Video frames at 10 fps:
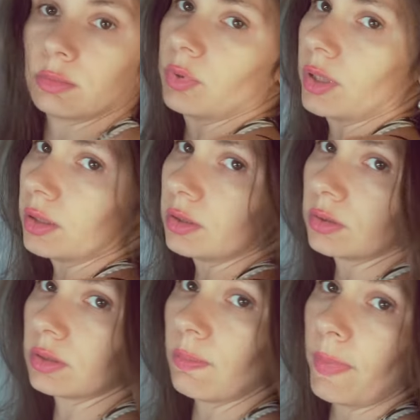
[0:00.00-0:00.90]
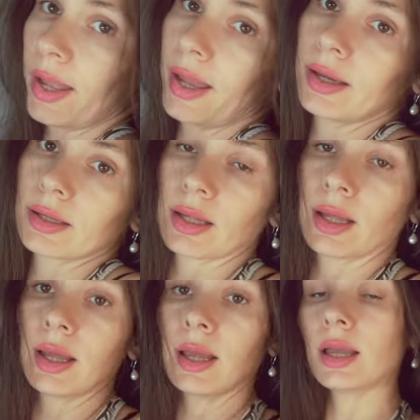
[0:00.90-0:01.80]
bring to the back.
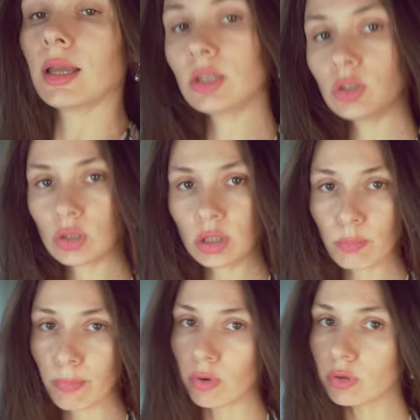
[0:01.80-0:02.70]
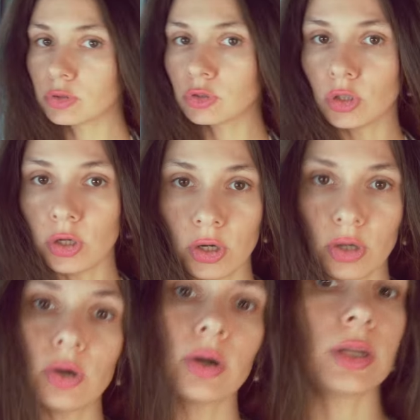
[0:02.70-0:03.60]
Enjoy your
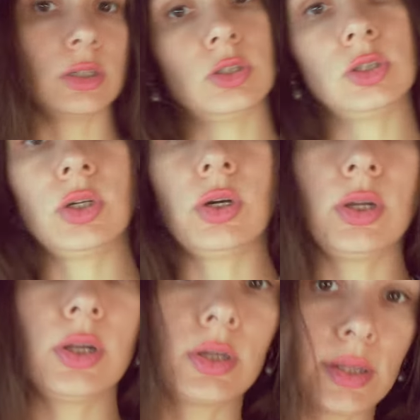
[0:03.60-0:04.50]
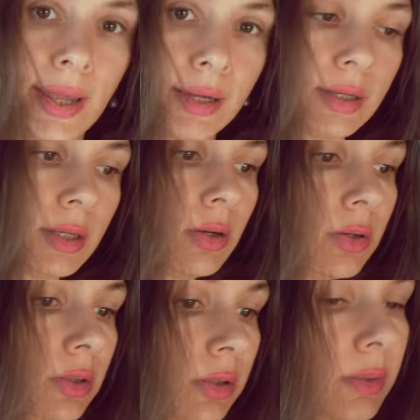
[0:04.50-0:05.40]
posture, enjoy your, like
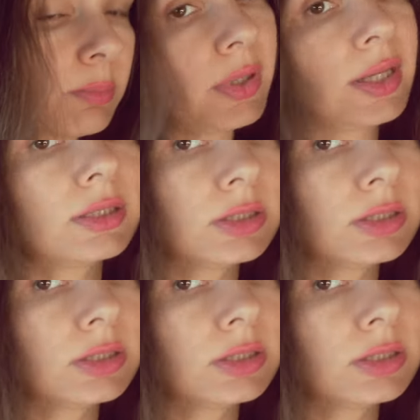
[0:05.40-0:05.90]
you're being